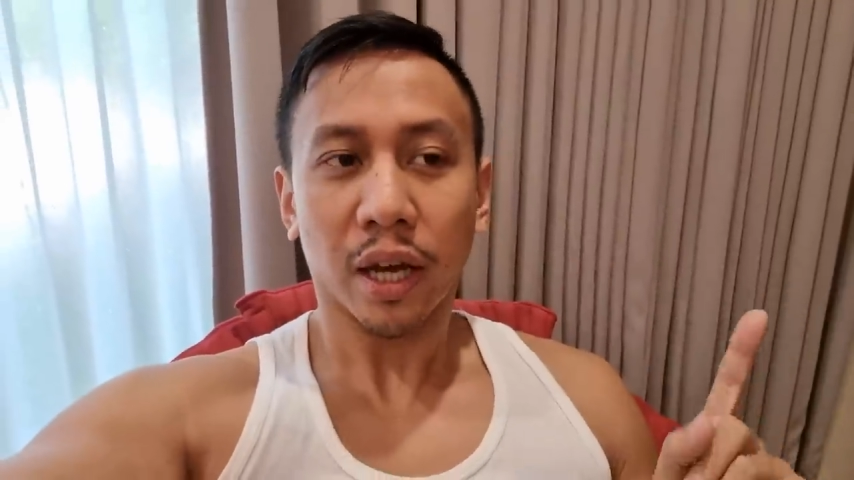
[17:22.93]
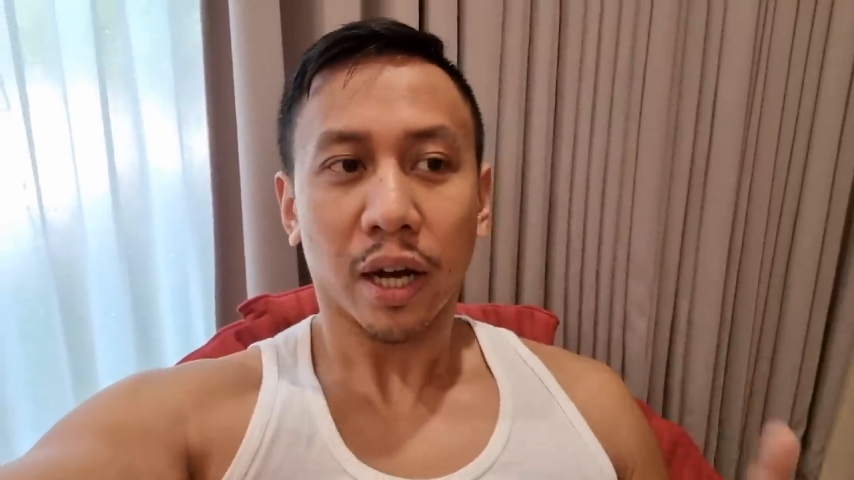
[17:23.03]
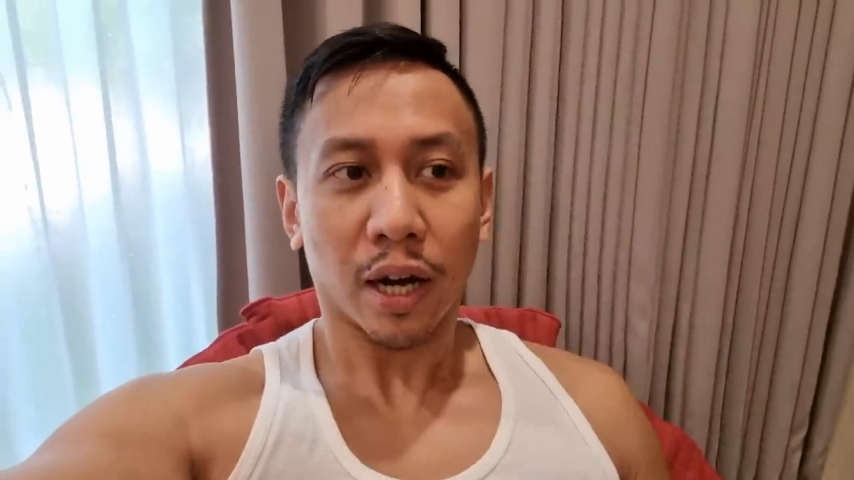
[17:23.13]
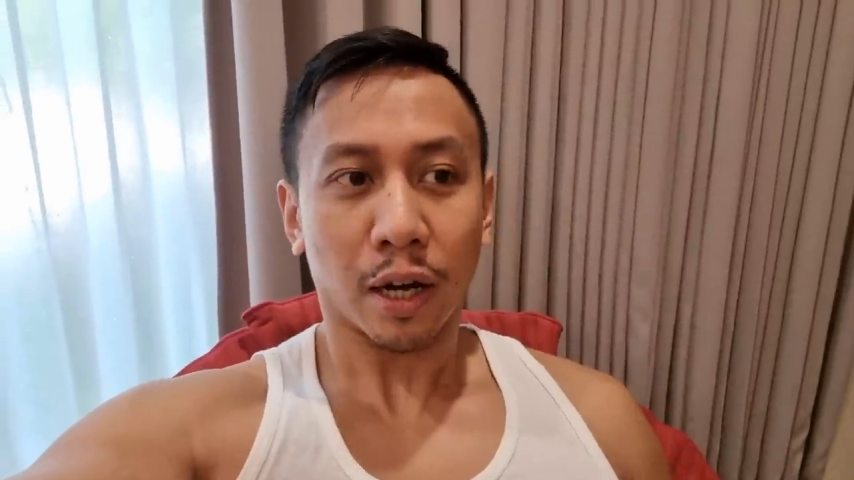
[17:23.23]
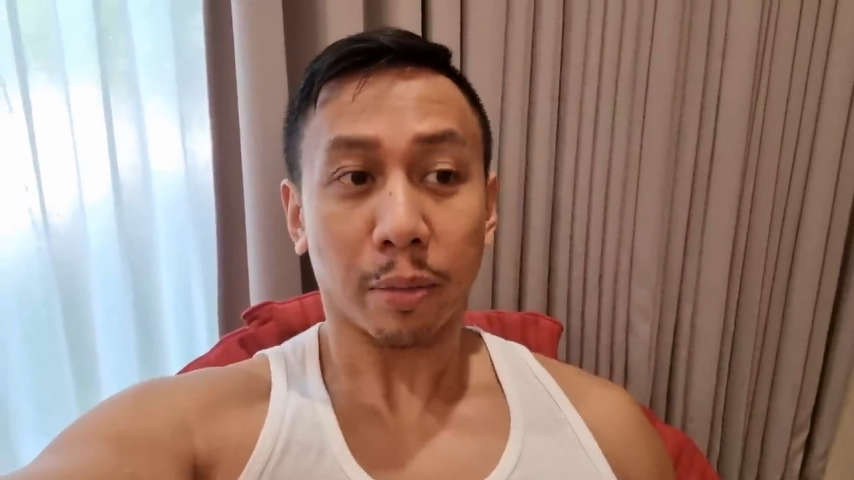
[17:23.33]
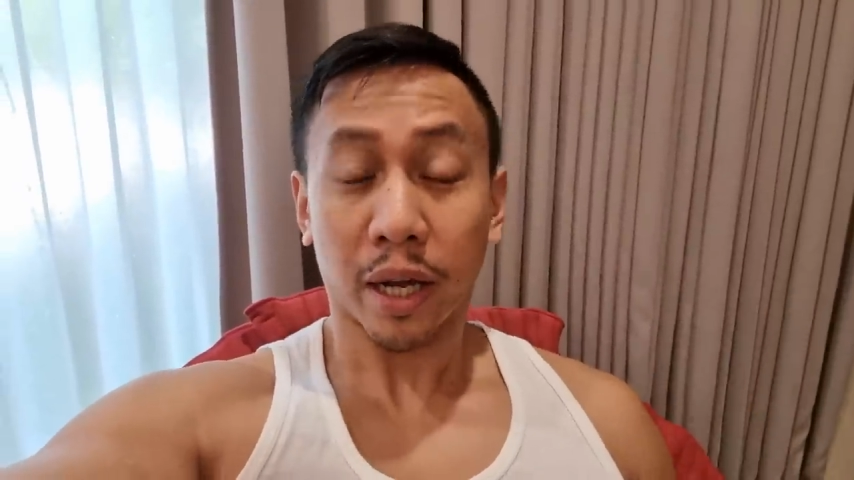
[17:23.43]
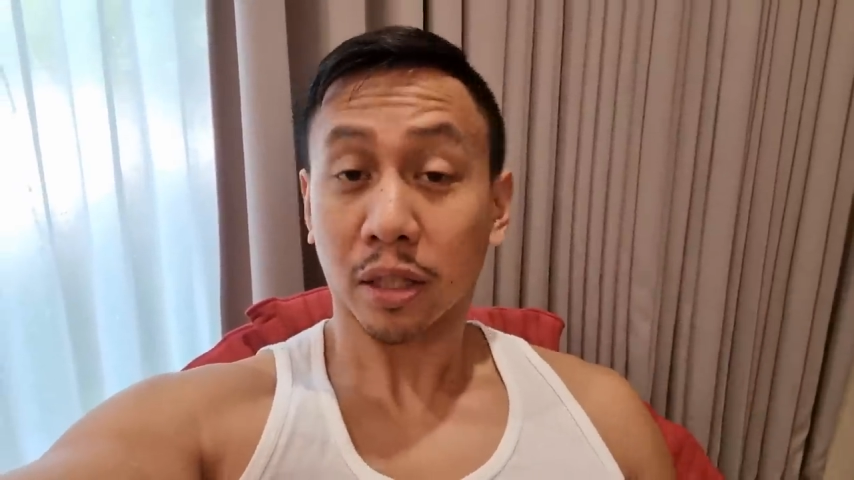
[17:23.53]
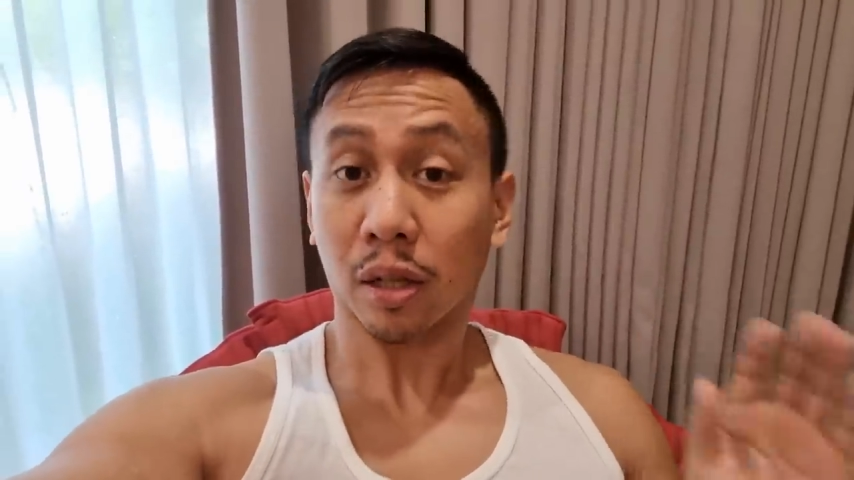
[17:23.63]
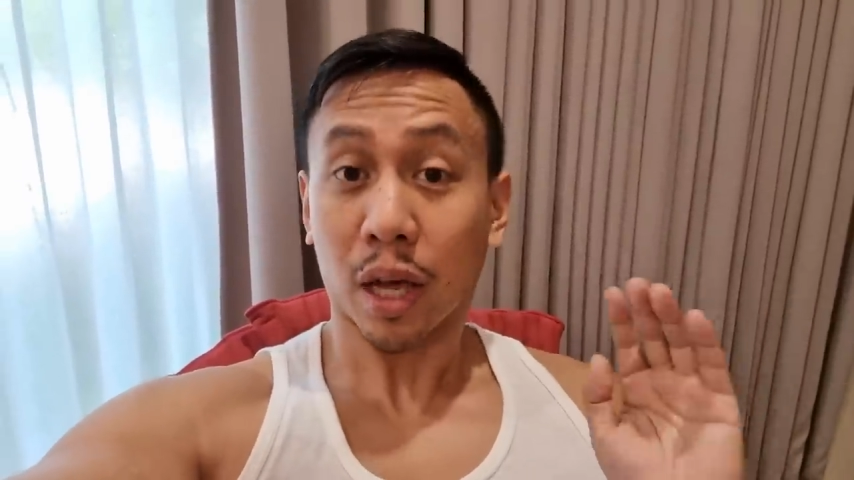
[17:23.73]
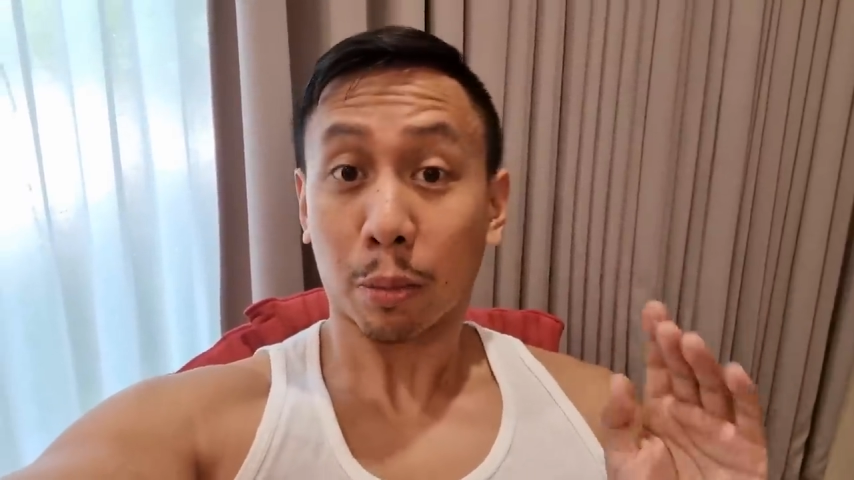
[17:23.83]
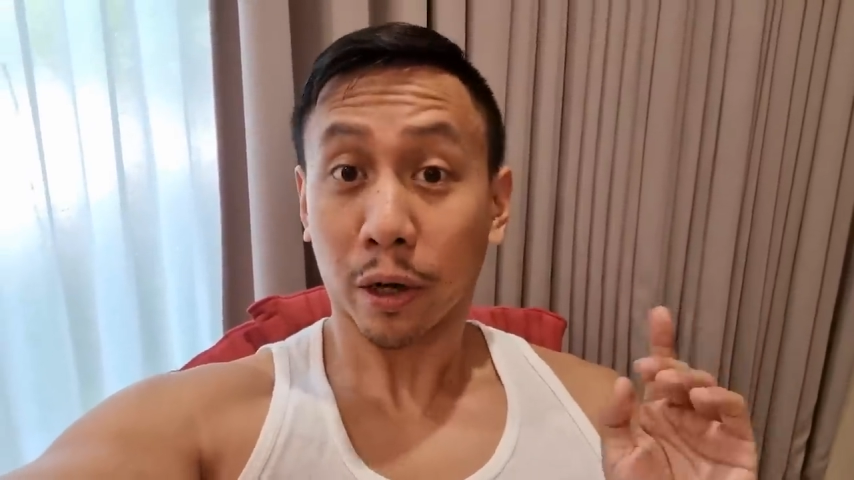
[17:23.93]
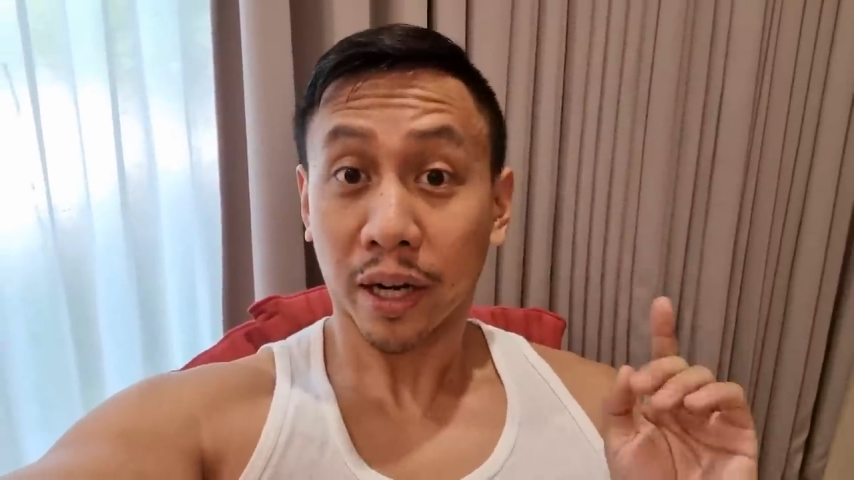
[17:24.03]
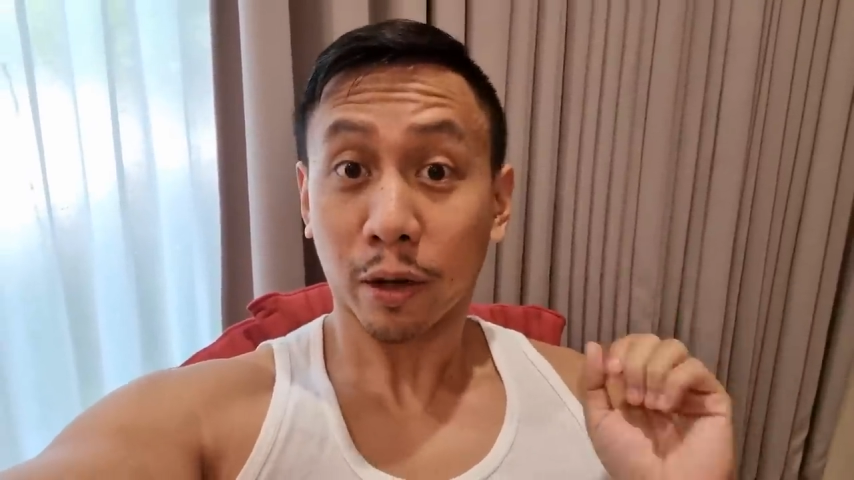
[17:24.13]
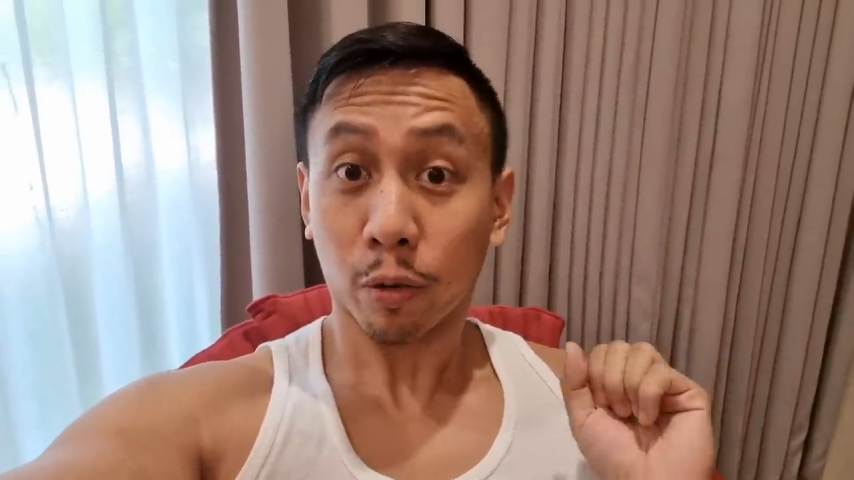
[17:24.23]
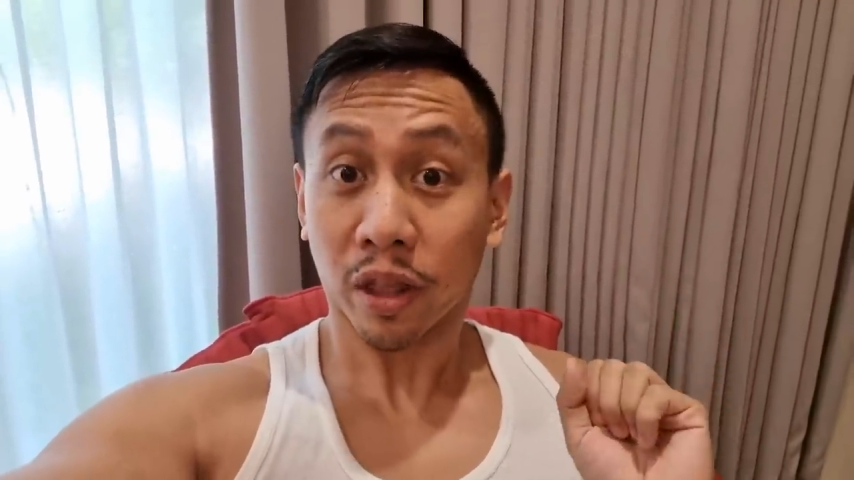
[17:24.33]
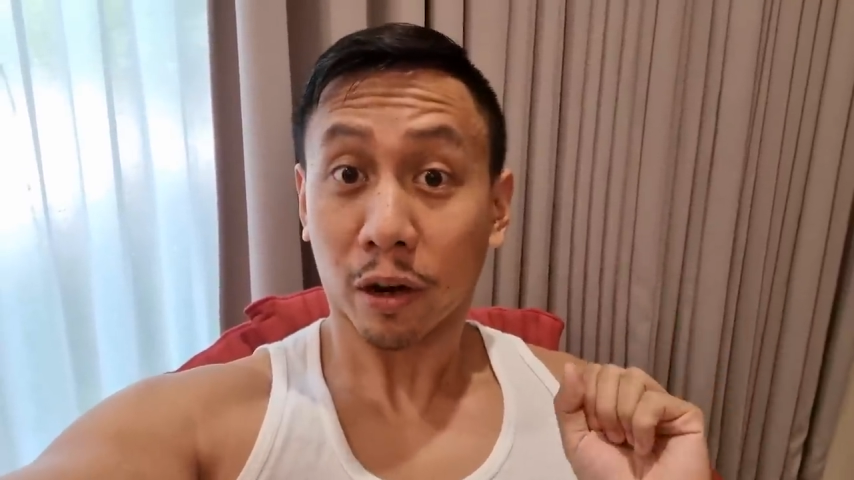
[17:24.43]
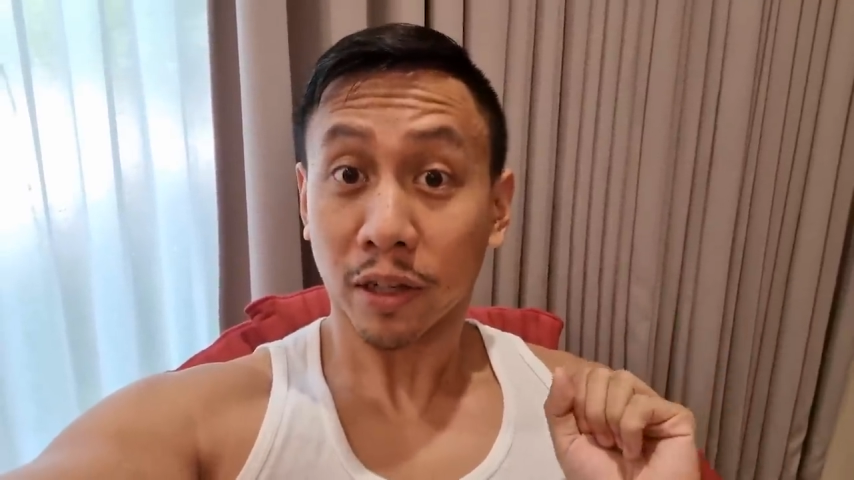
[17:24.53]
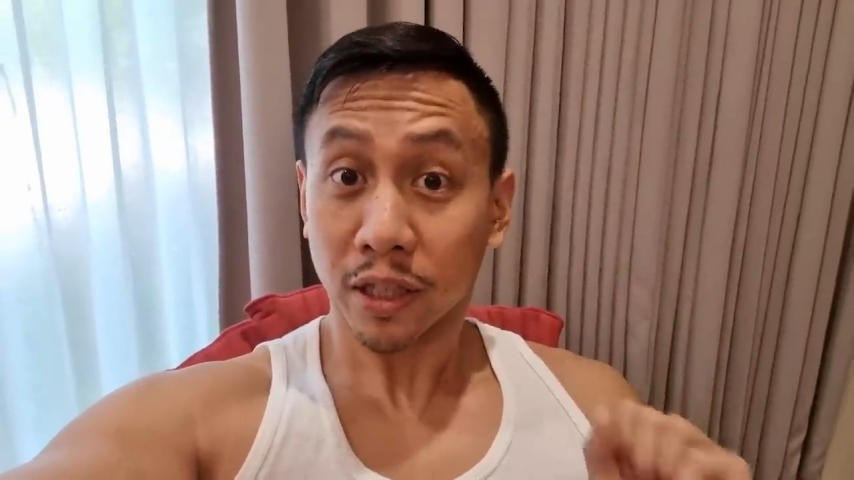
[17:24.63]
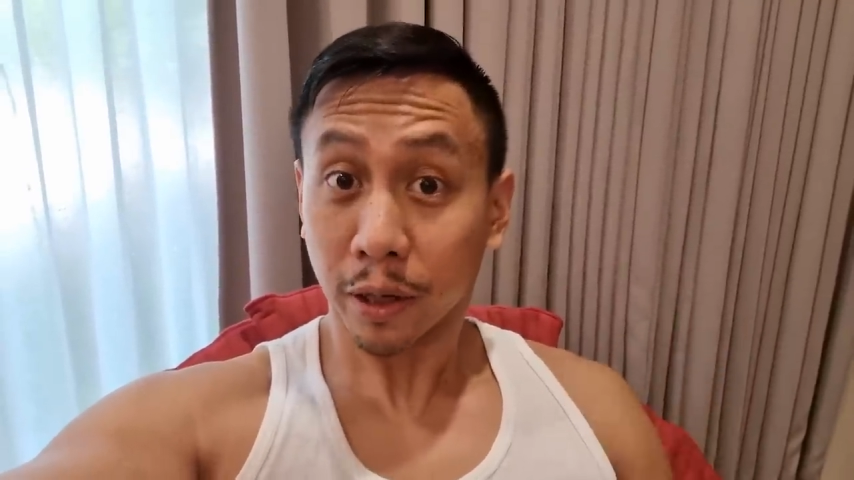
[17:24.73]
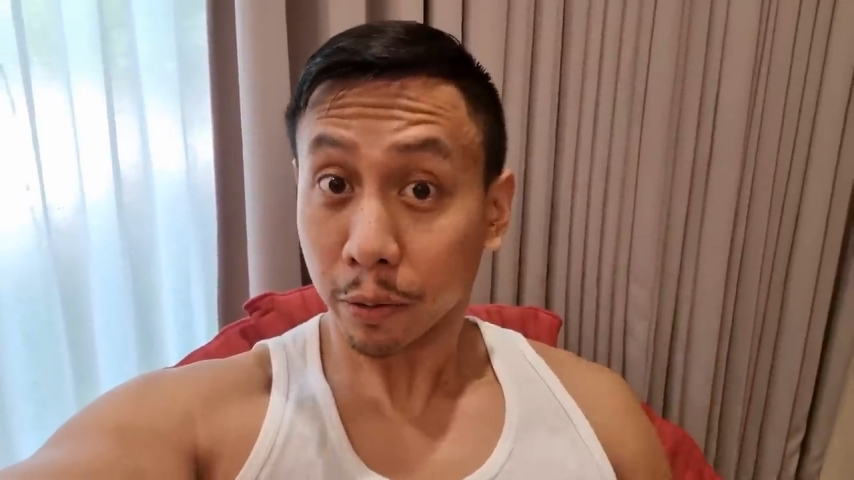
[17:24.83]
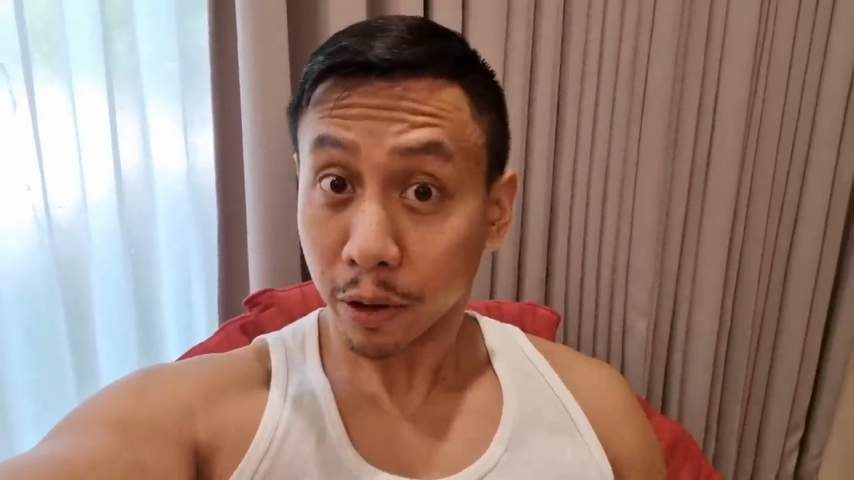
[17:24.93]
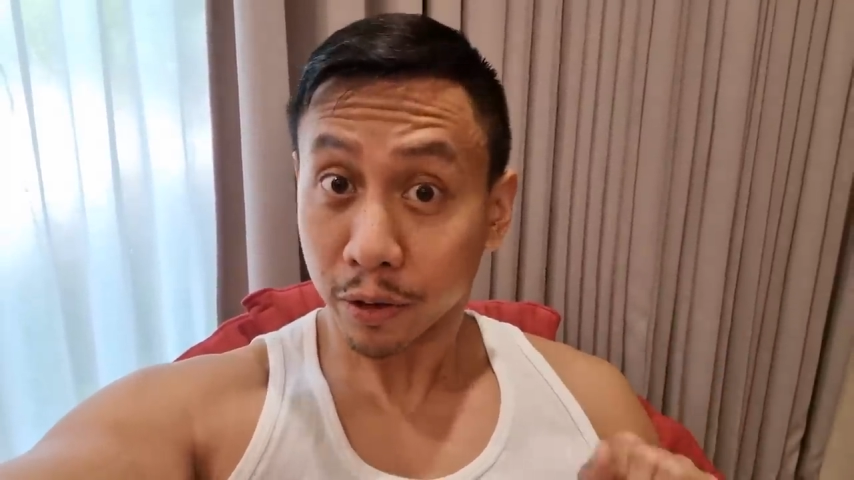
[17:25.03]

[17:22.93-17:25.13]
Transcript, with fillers: um, and collaborating with our interior